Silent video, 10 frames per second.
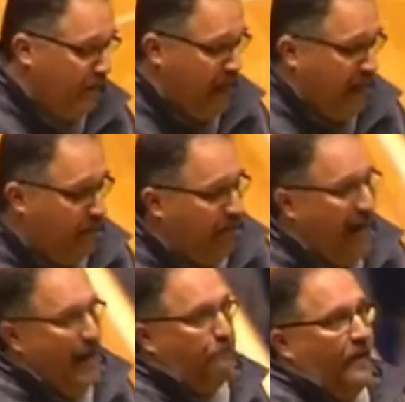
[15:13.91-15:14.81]
In my
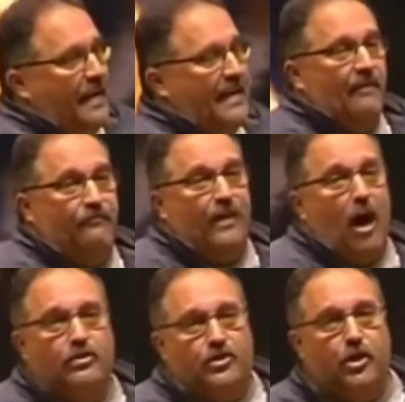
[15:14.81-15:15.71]
opinion, if
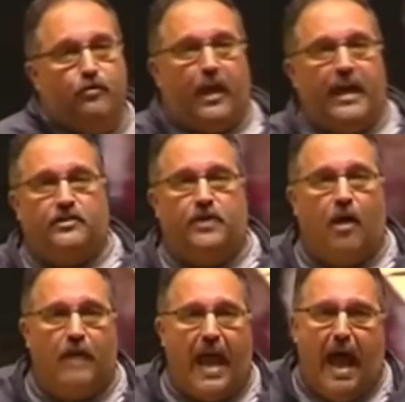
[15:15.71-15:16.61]
those two things
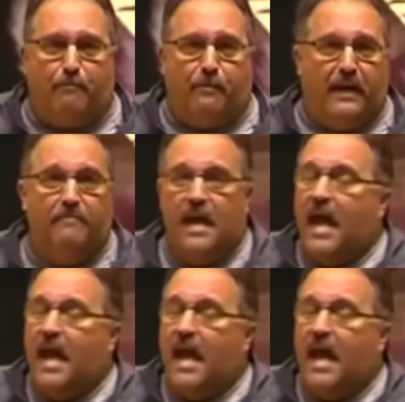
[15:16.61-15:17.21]
don't happen,